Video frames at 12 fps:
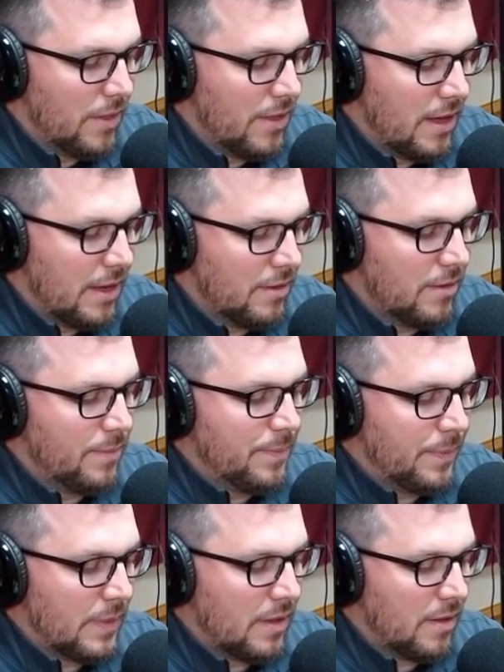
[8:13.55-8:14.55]
that
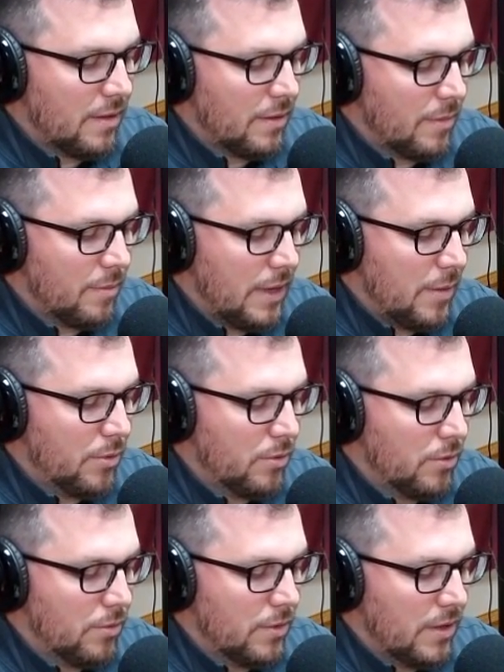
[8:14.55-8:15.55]

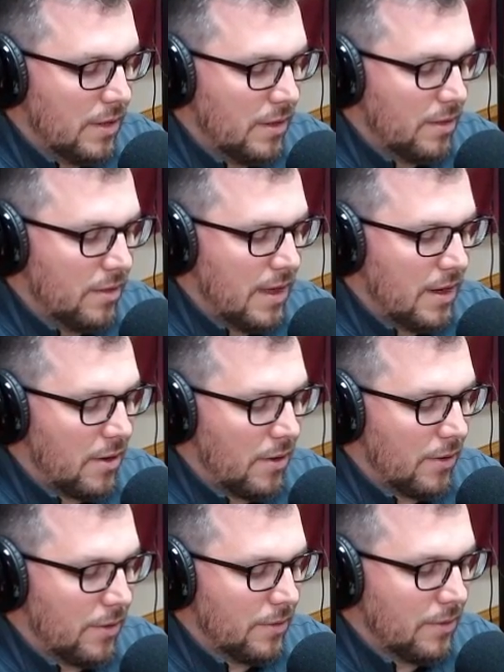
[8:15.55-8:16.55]
people that
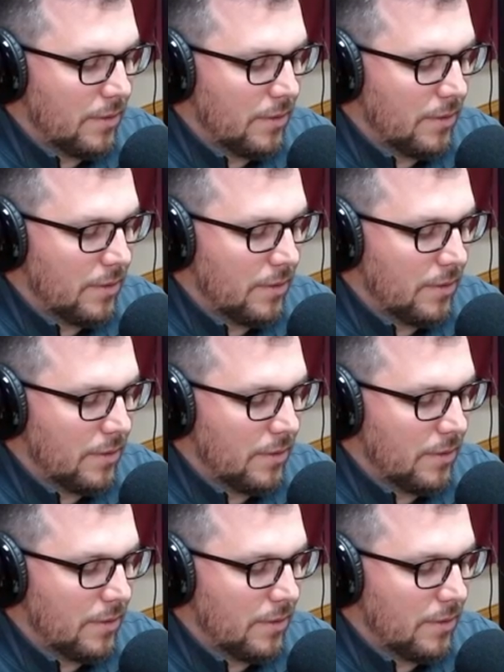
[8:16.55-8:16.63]
are